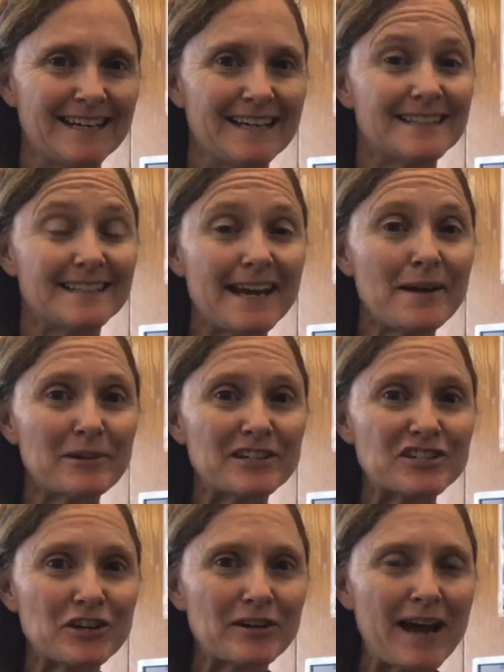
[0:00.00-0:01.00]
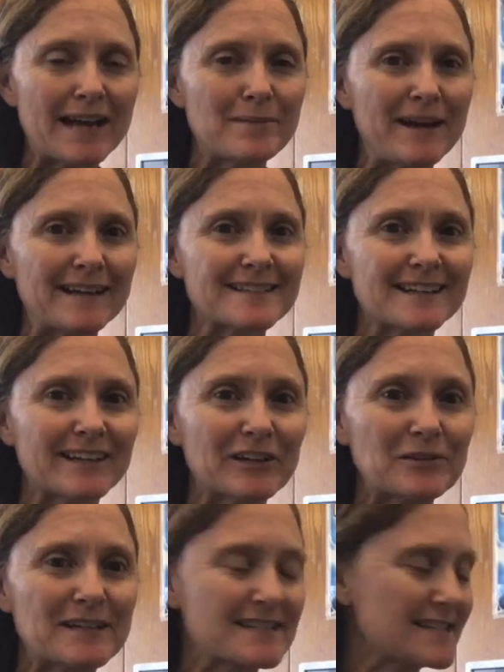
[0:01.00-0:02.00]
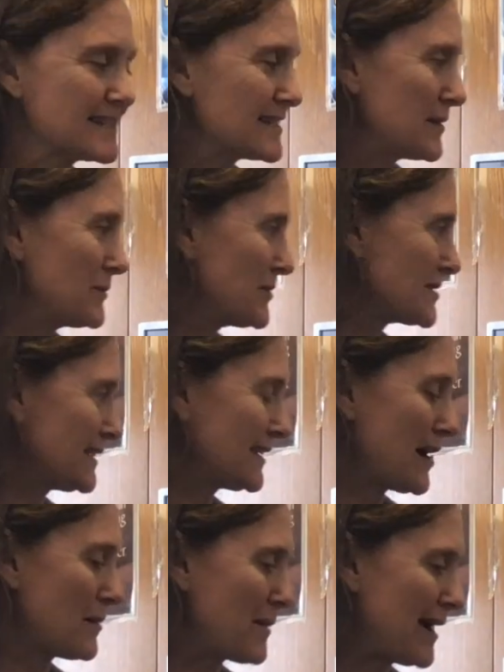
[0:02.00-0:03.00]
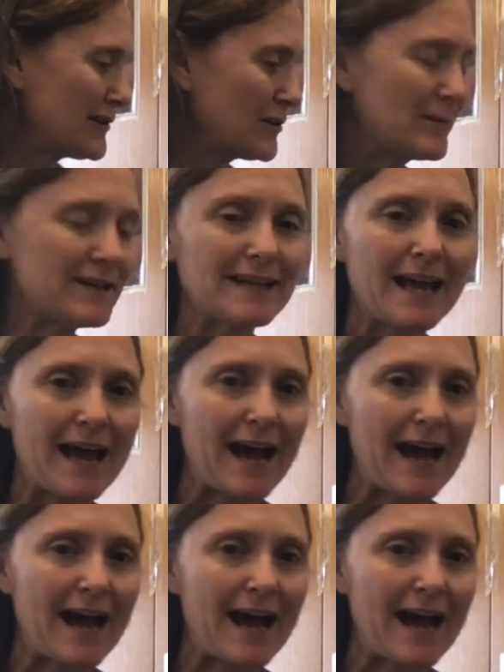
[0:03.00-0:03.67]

Today I'm going to show you how to make a security system using a microbit,